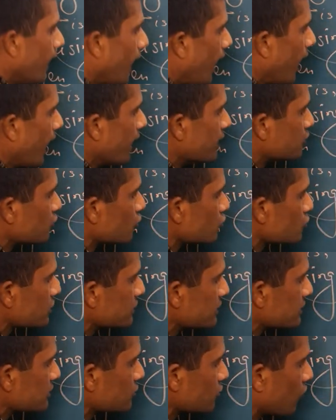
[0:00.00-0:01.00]
hydrogen
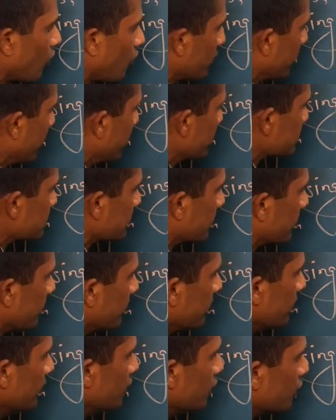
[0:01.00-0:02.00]
is known as the
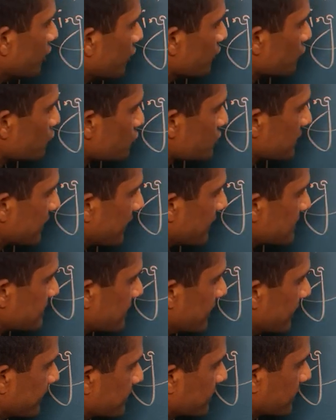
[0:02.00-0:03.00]
reducing
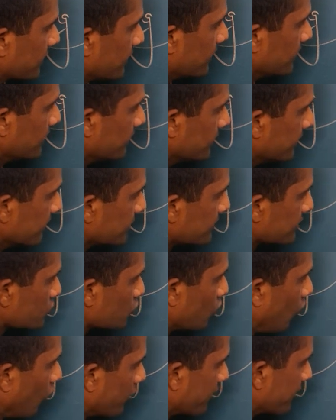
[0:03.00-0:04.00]
agent. It is
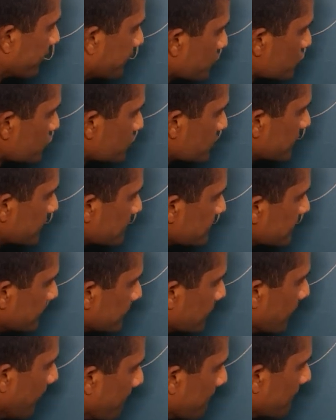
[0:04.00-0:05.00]
called reducing
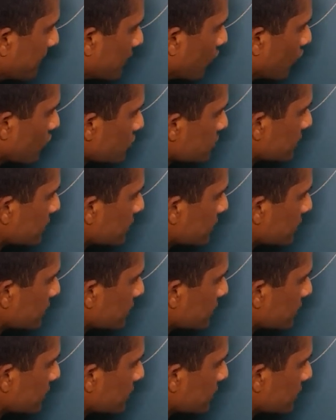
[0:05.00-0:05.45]
agent because